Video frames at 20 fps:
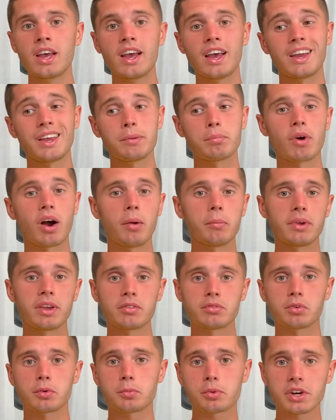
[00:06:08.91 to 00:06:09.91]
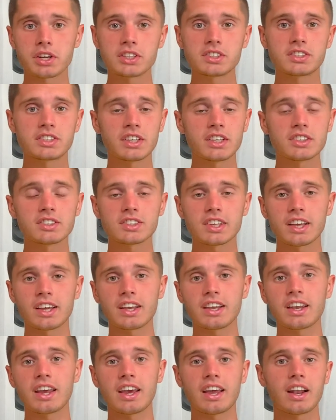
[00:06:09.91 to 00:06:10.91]
He brought me in for
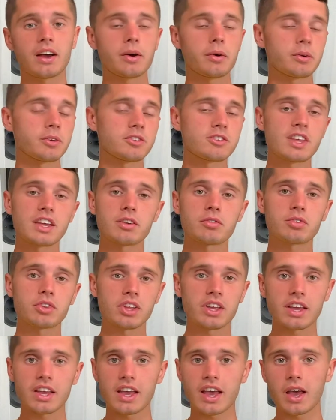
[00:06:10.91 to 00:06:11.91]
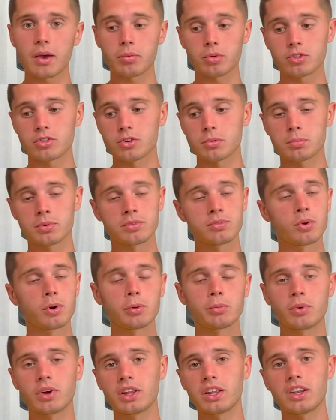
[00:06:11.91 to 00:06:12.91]
preseason, and I was thankfully able to
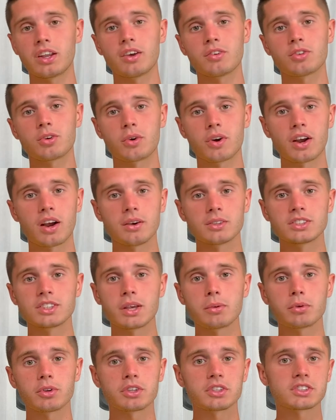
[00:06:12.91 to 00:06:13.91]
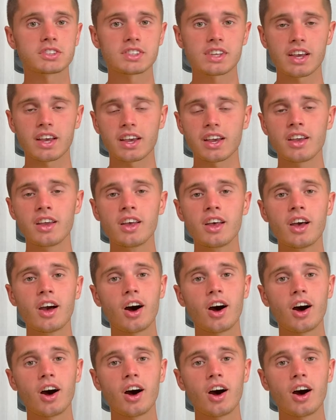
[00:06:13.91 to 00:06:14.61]
perform well enough to where I was able to stay